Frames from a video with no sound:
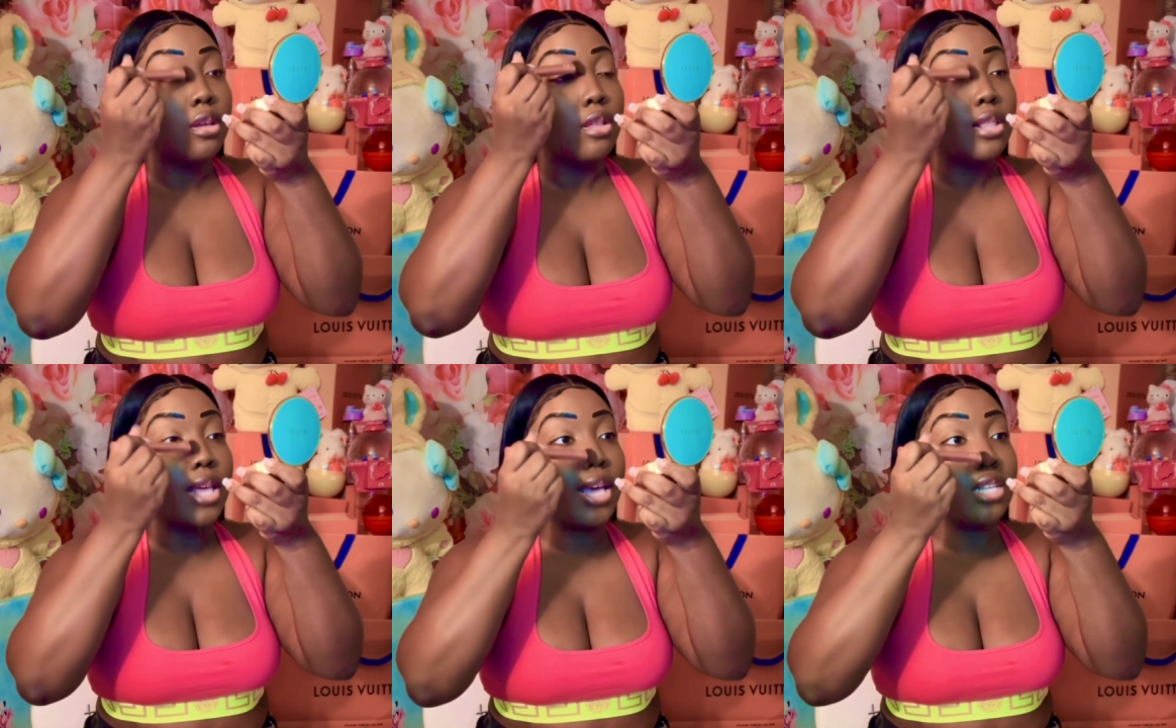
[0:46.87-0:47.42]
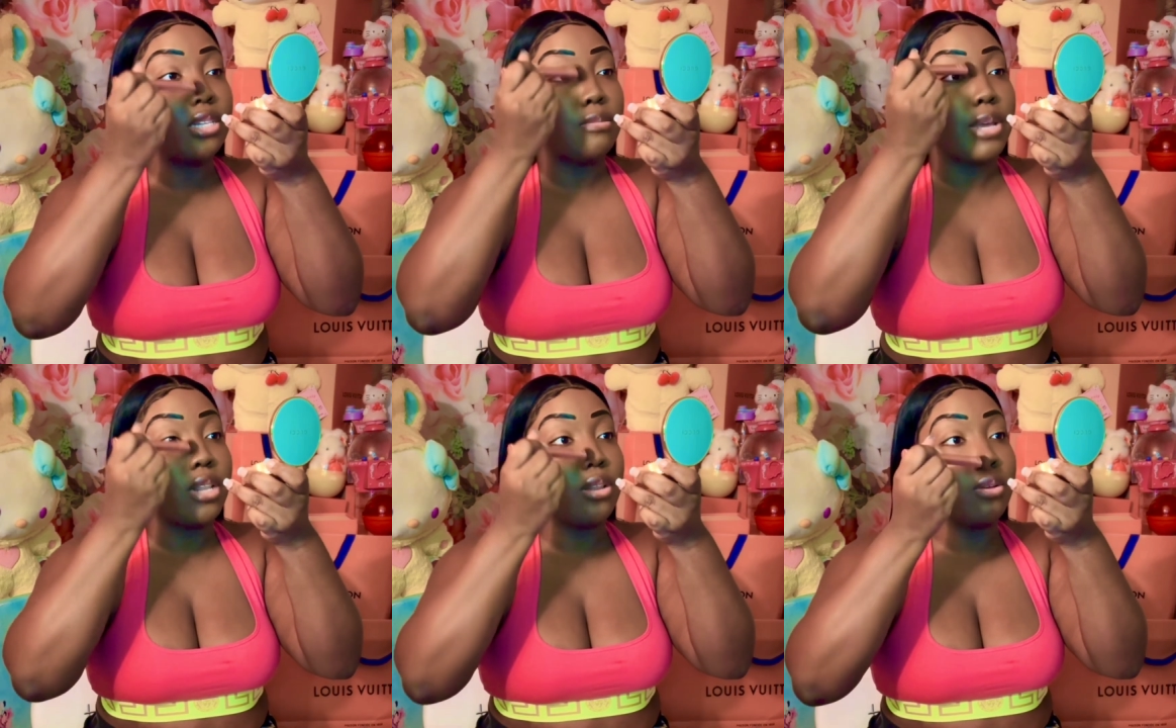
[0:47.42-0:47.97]
the edge of
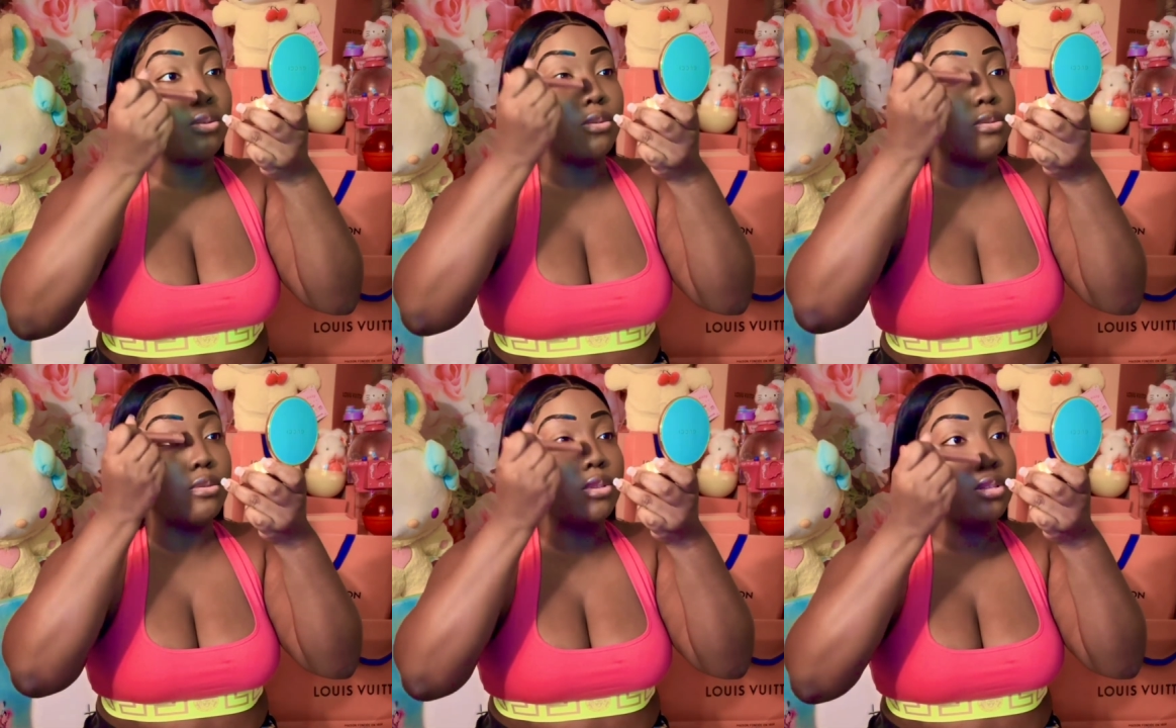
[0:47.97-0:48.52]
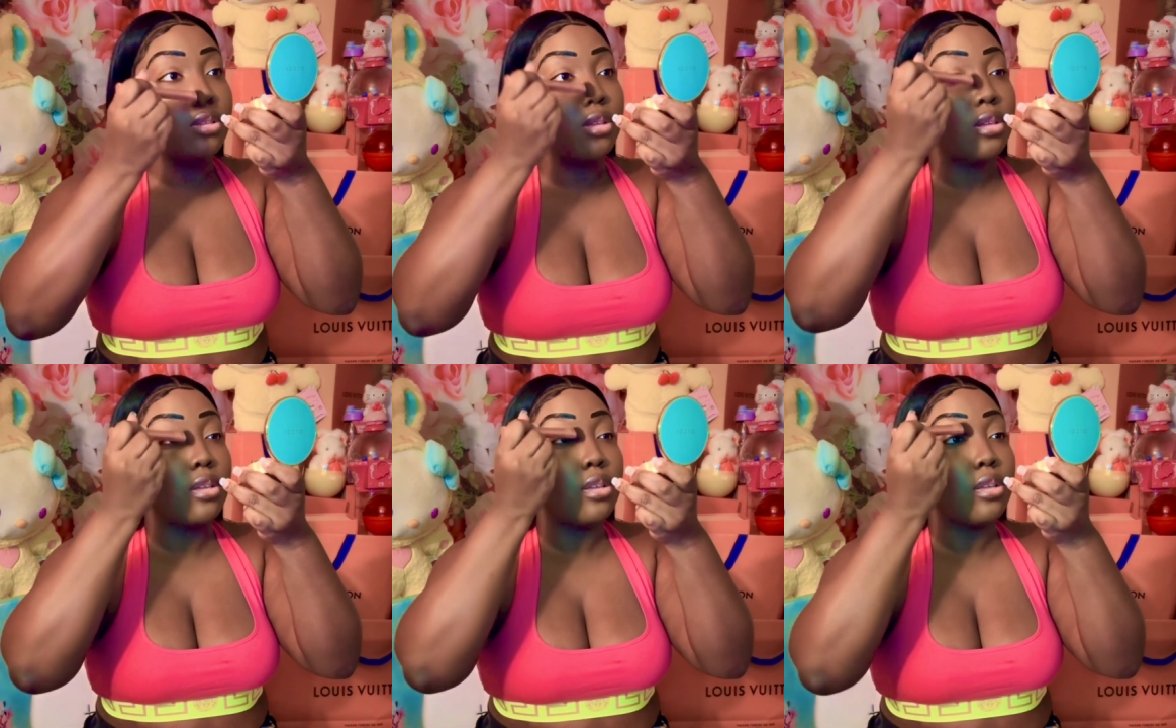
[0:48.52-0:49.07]
my nose,
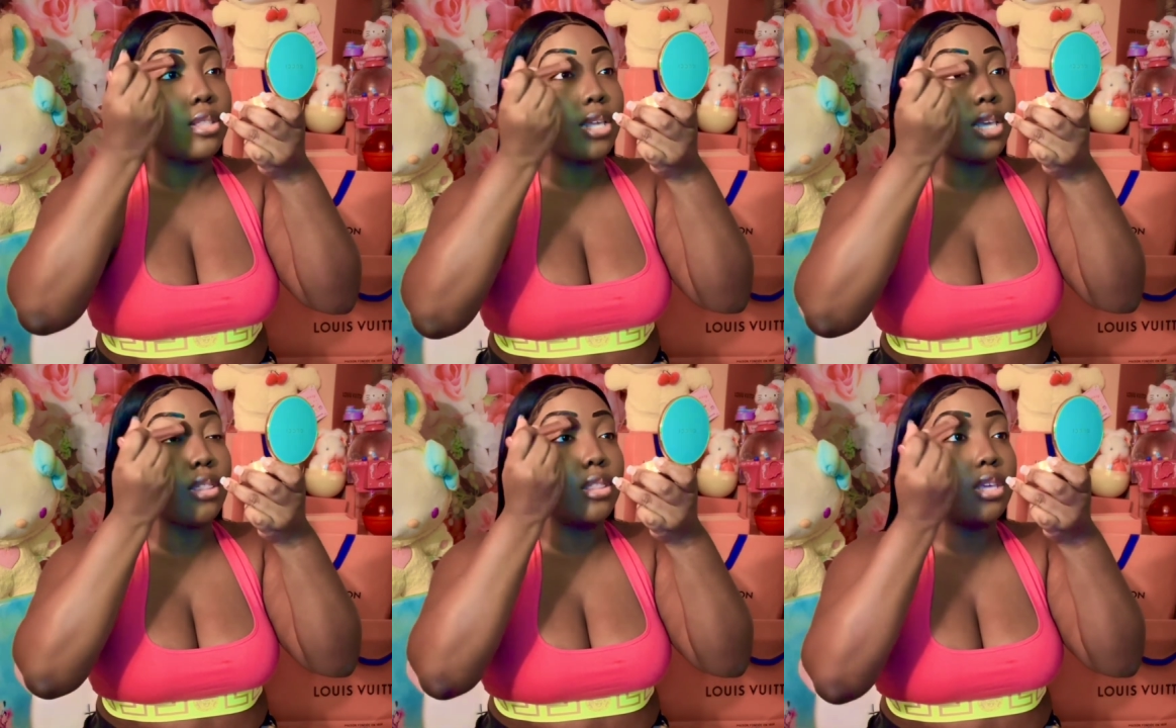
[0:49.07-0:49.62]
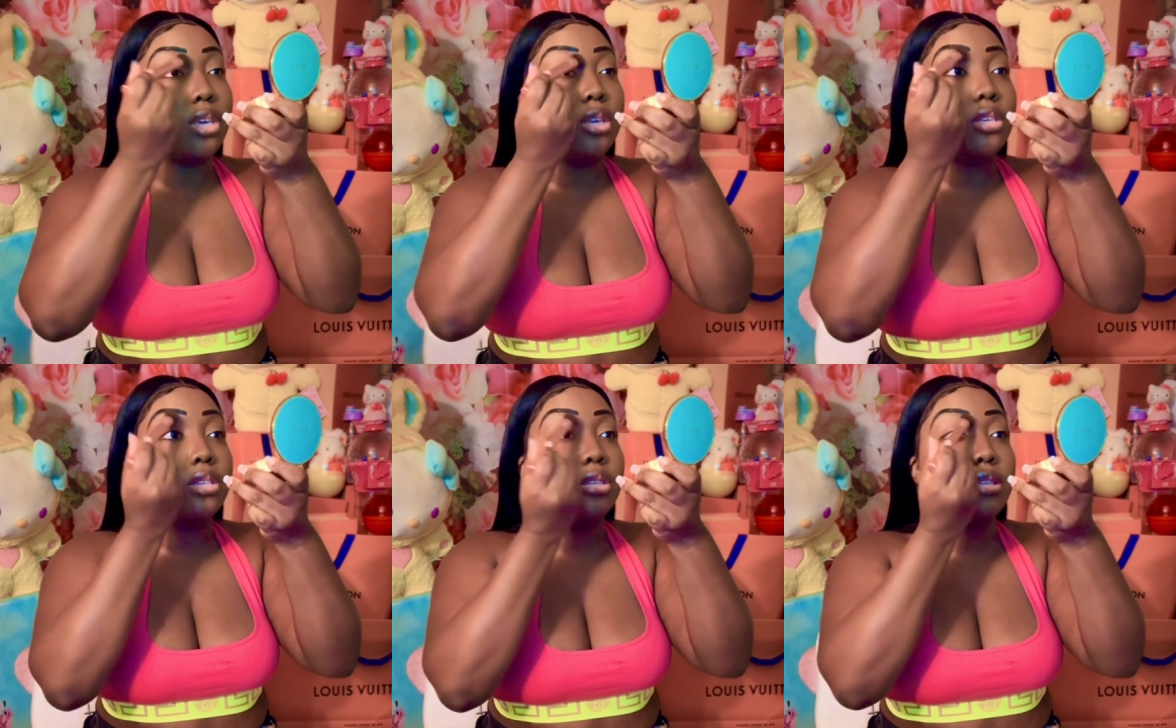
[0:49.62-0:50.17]
like
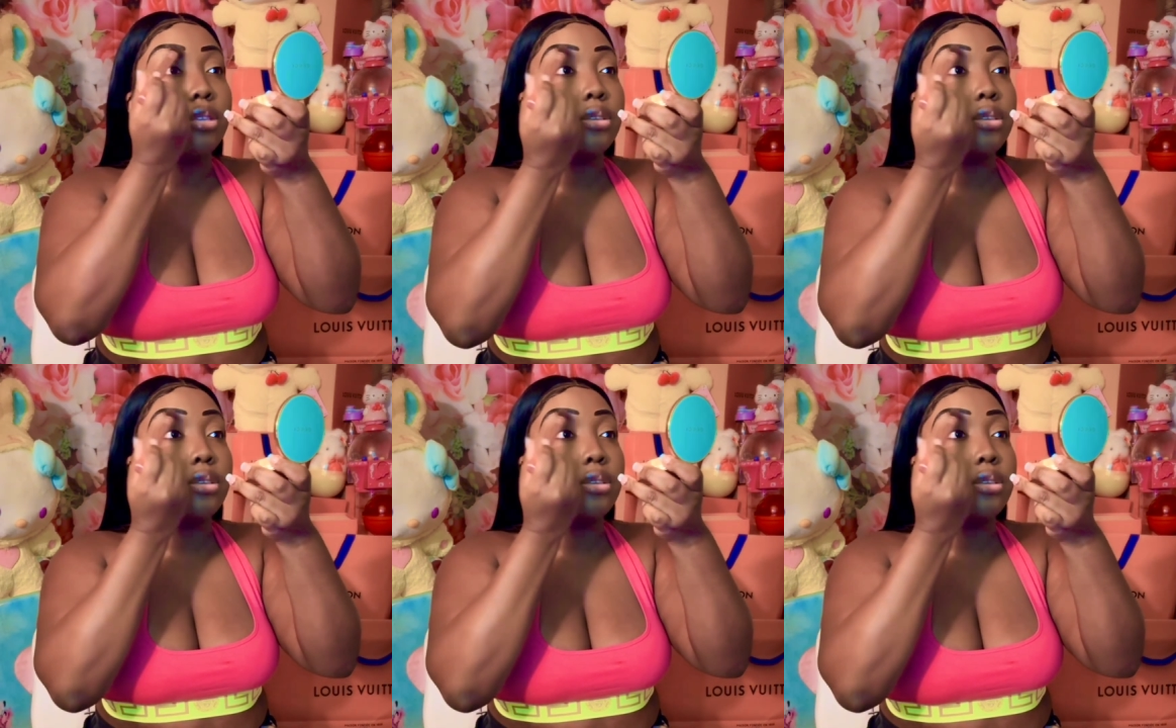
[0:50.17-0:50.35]
this.